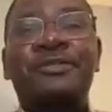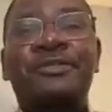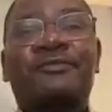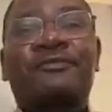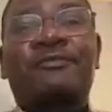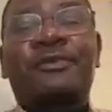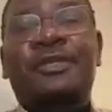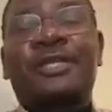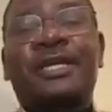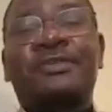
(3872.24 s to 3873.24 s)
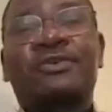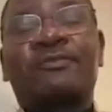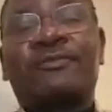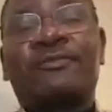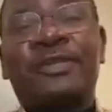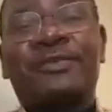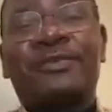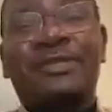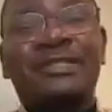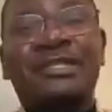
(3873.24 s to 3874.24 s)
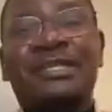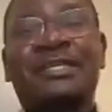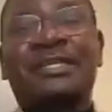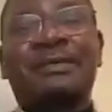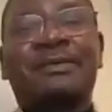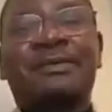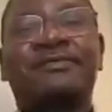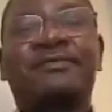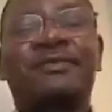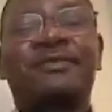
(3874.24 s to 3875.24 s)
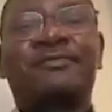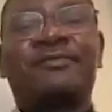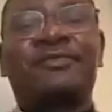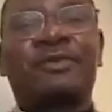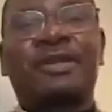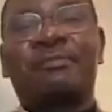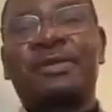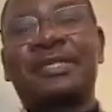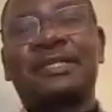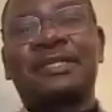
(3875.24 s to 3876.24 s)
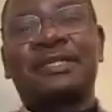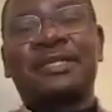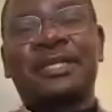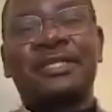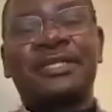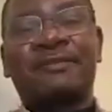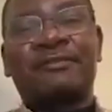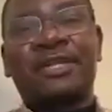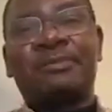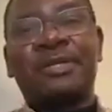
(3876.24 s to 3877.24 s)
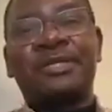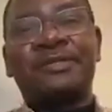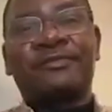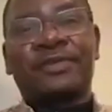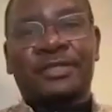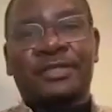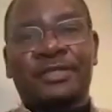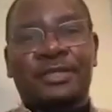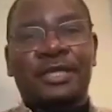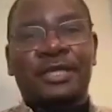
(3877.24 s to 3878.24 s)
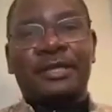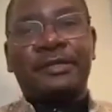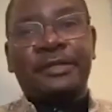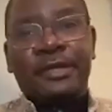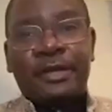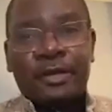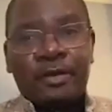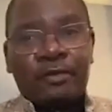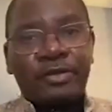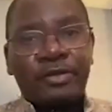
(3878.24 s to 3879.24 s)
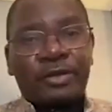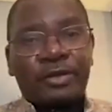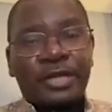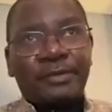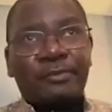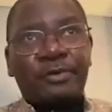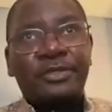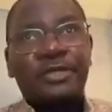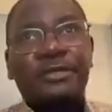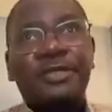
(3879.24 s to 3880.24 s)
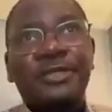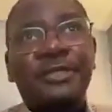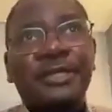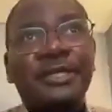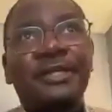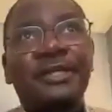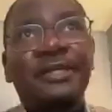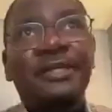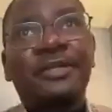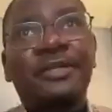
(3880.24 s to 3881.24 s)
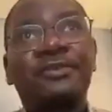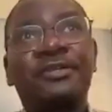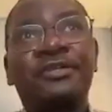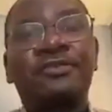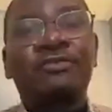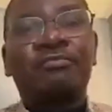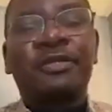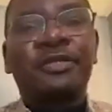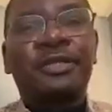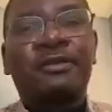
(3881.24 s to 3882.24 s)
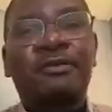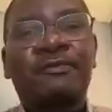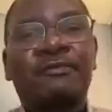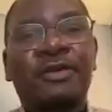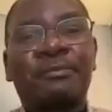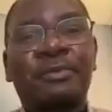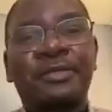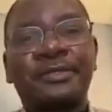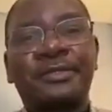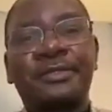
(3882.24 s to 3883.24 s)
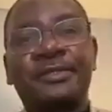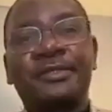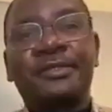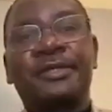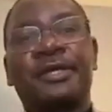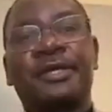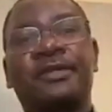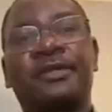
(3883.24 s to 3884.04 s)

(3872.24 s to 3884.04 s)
The performance of the ESCOM fleet was sitting at about 51% energy availability factor. And when you run the model, it then tells you that you need to build a lot of capacity.